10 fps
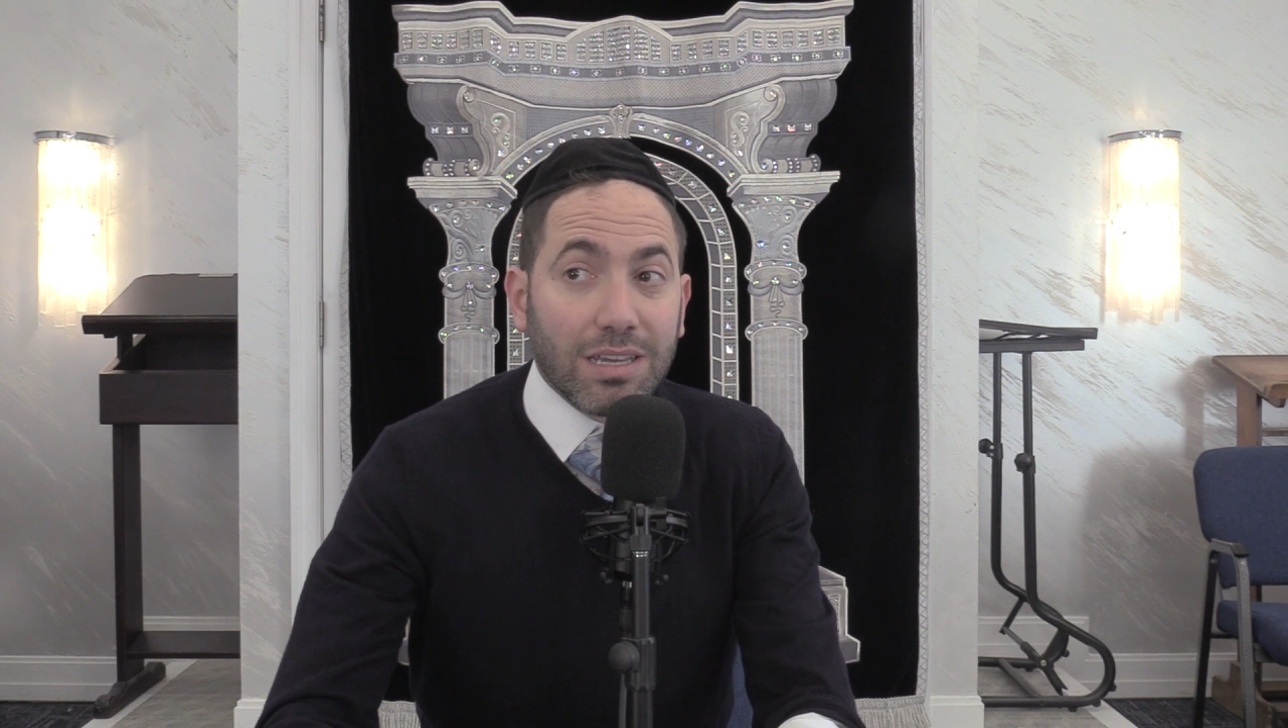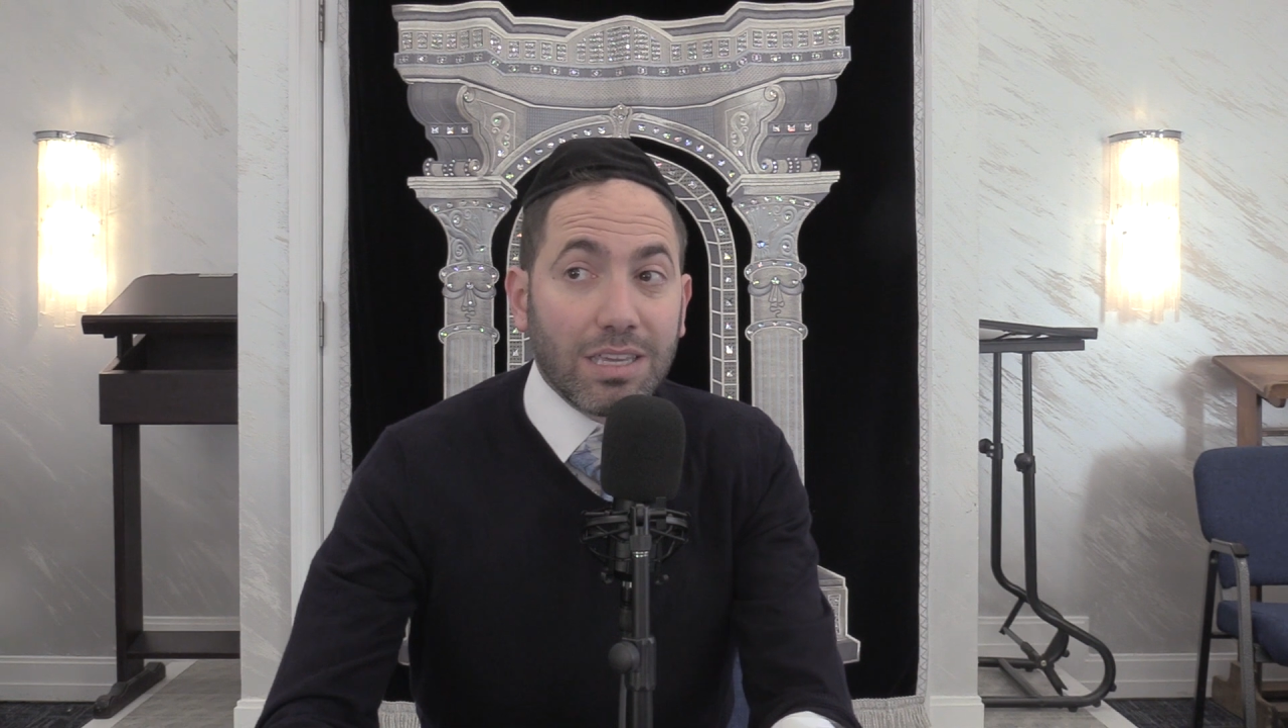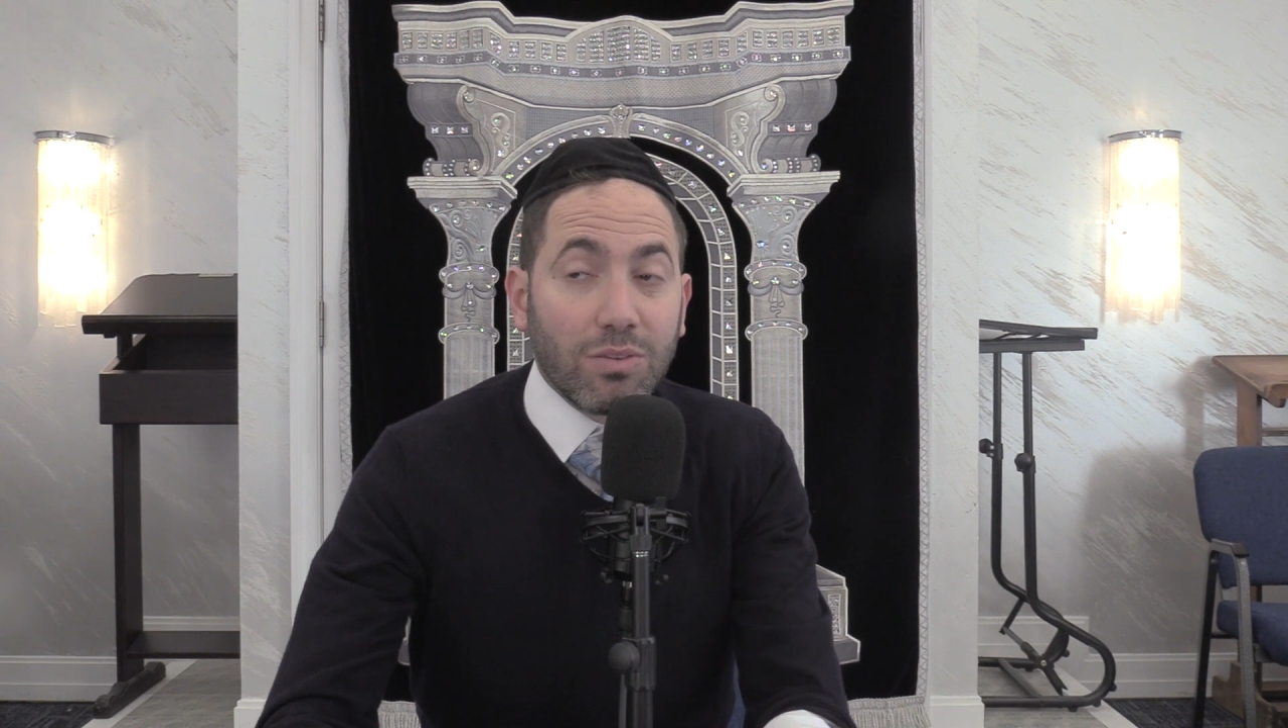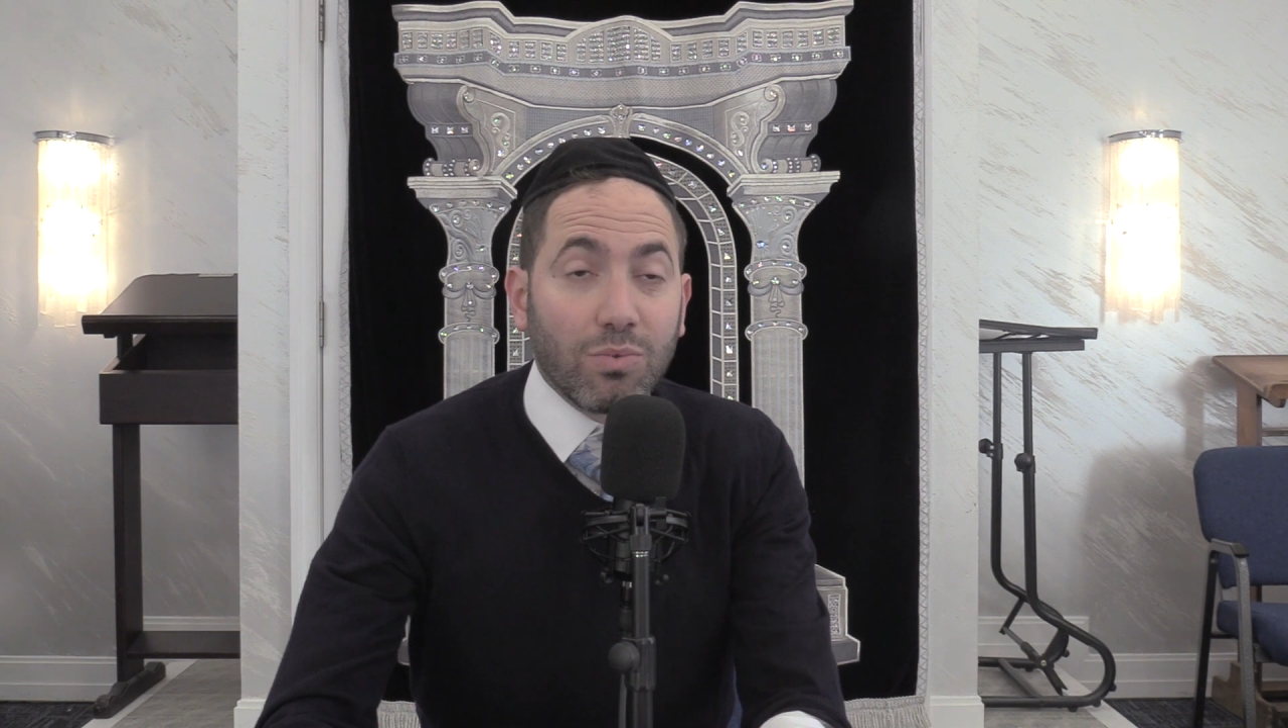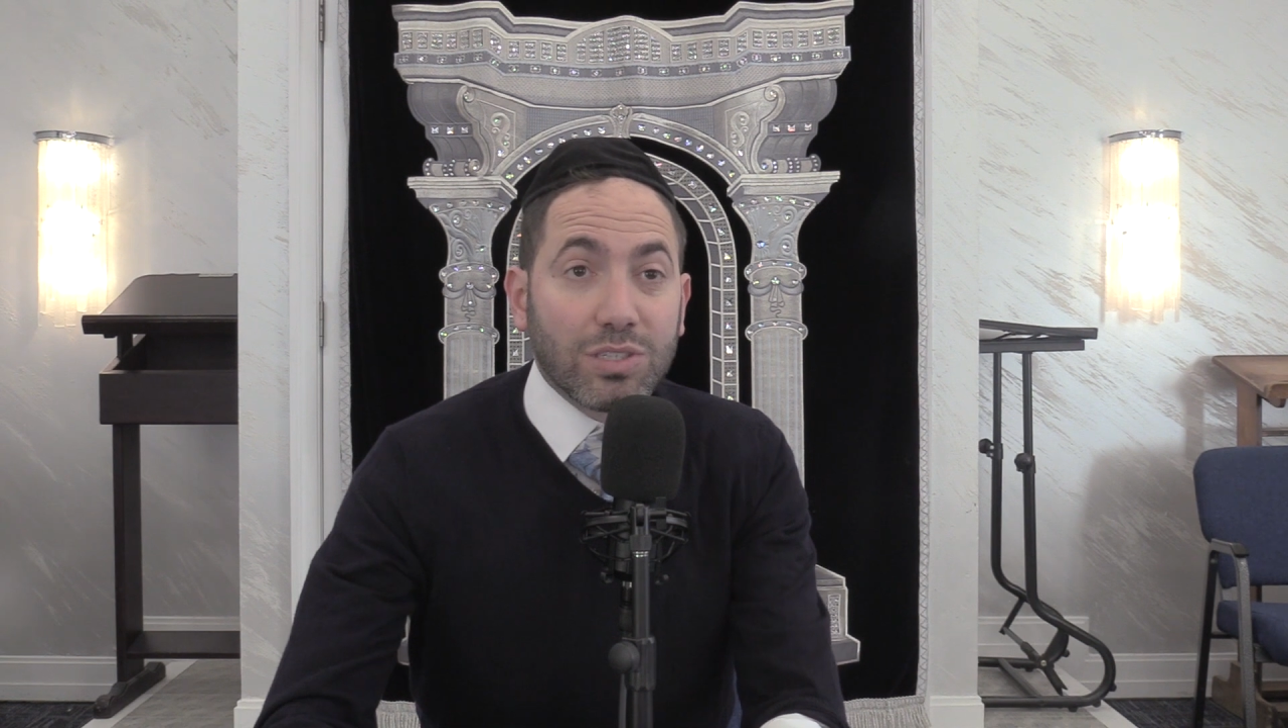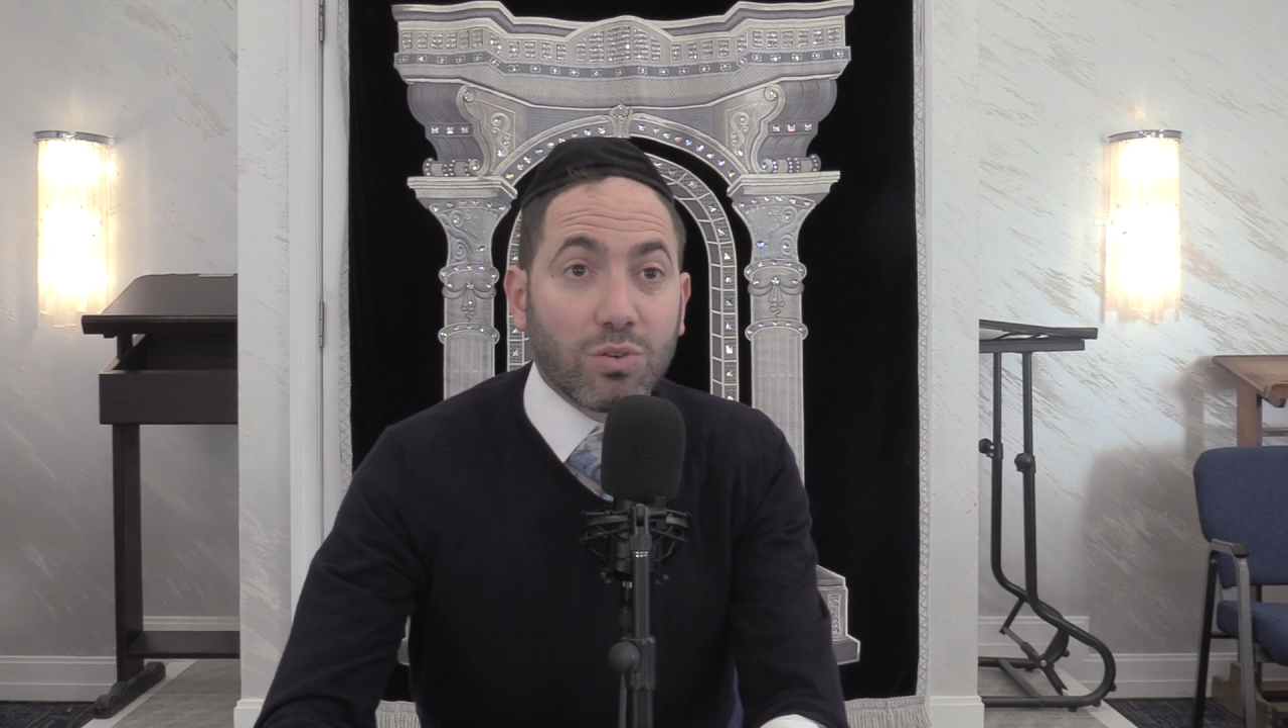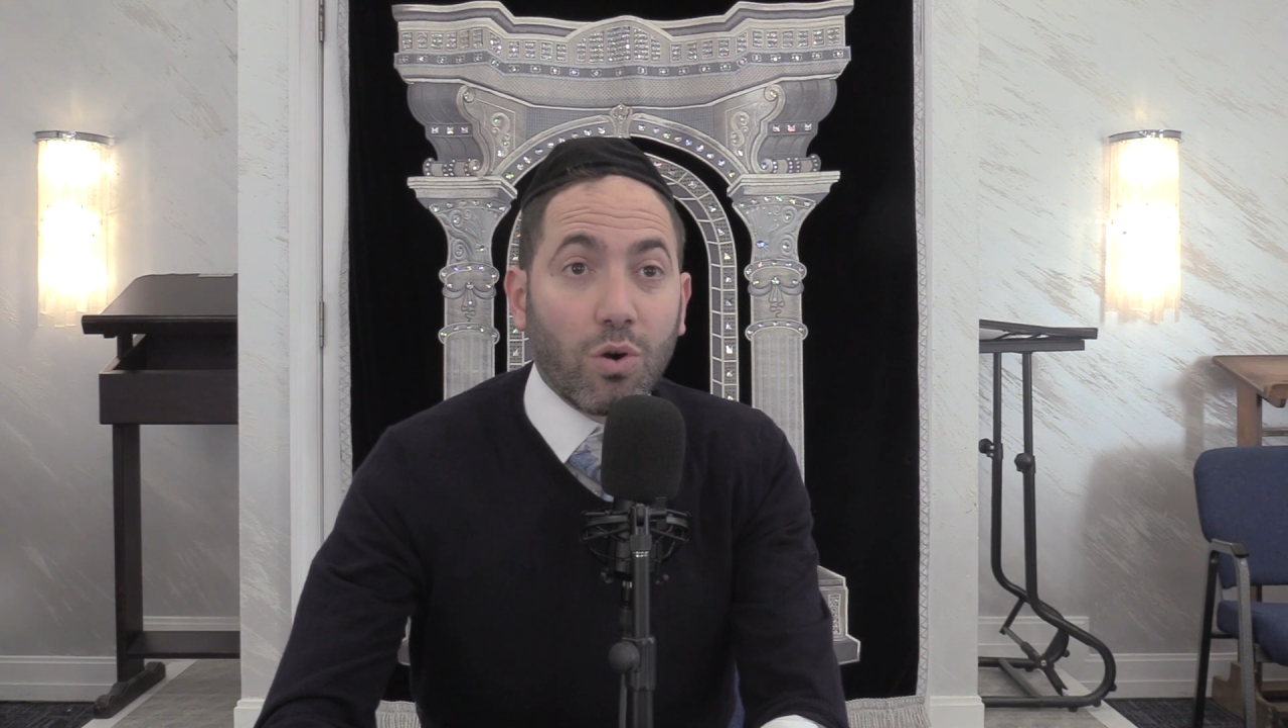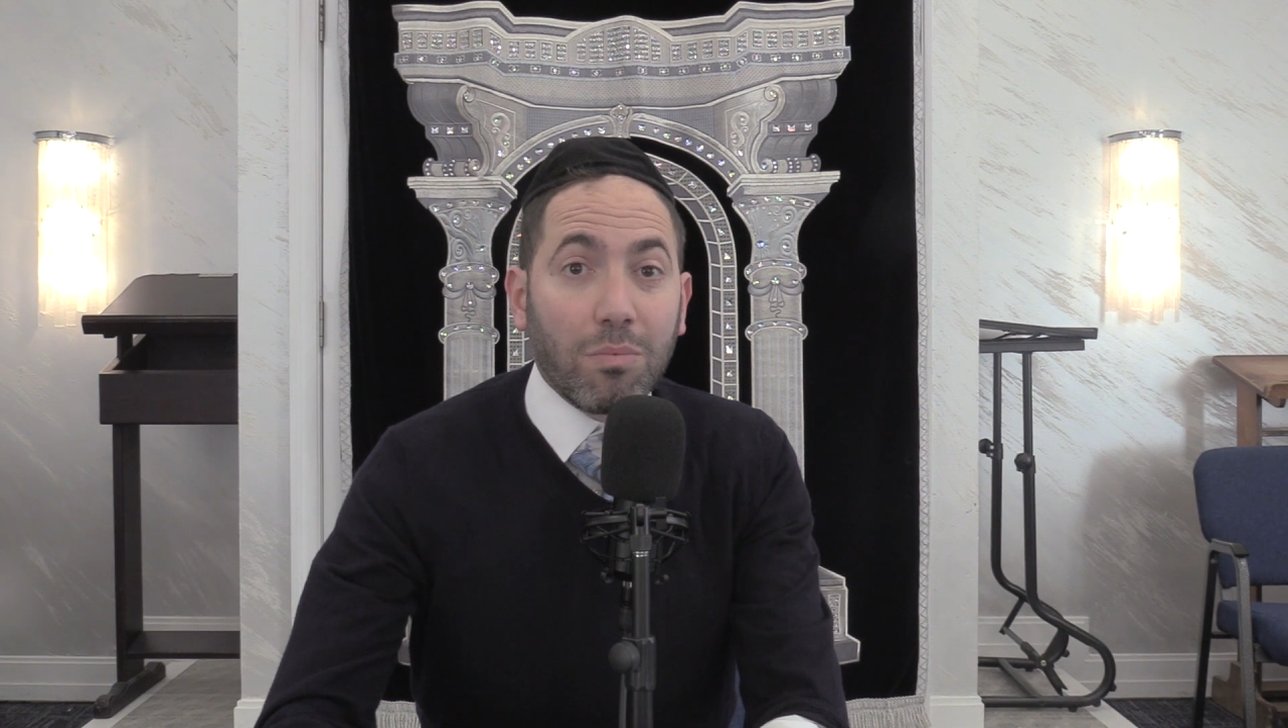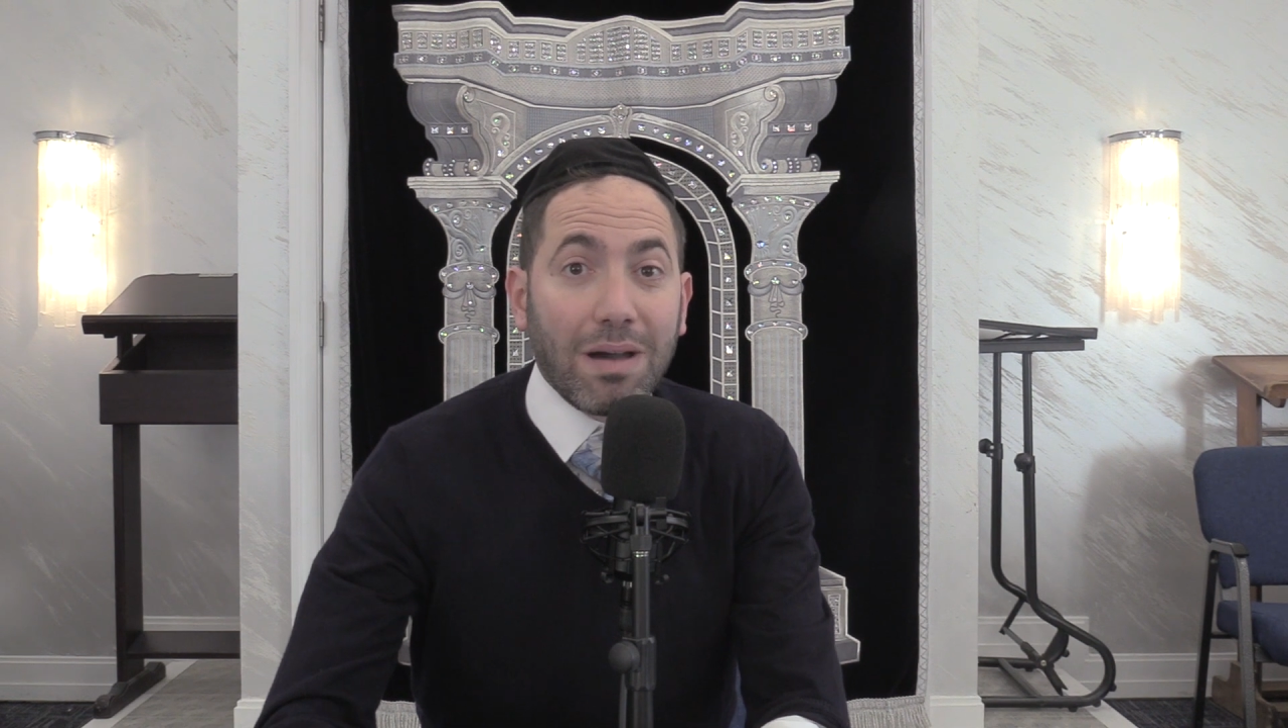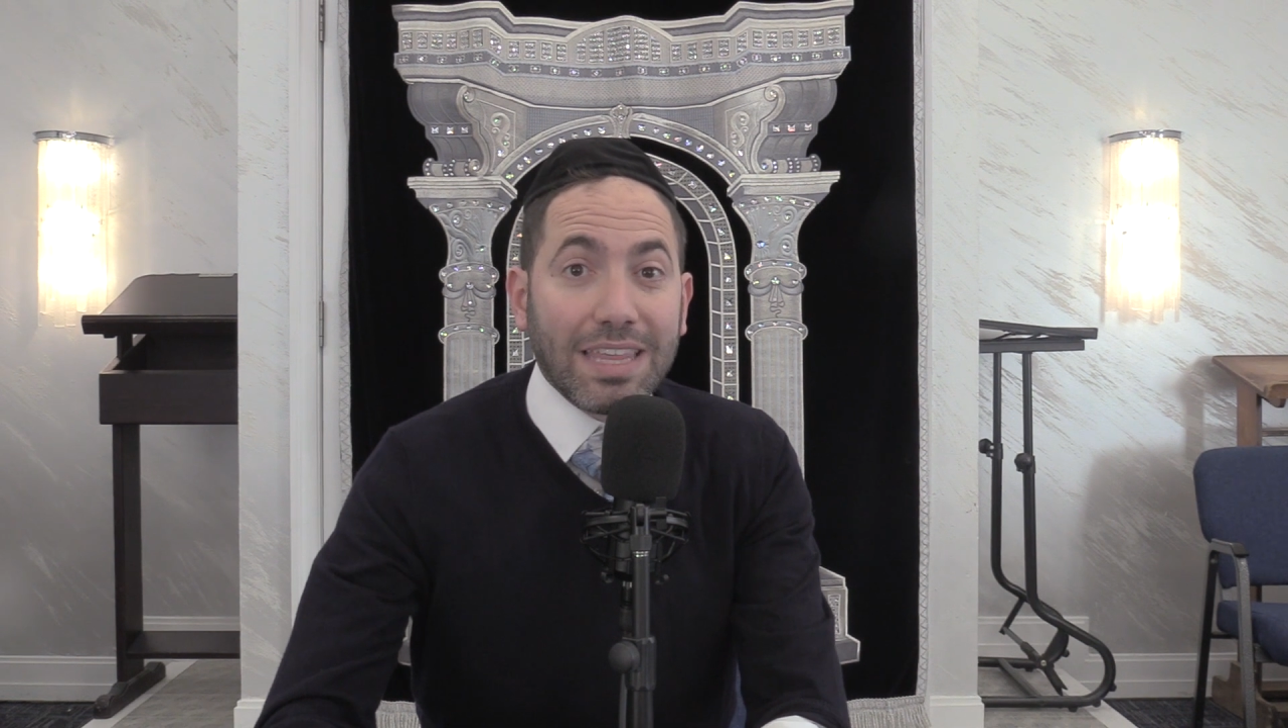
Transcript: he was caught by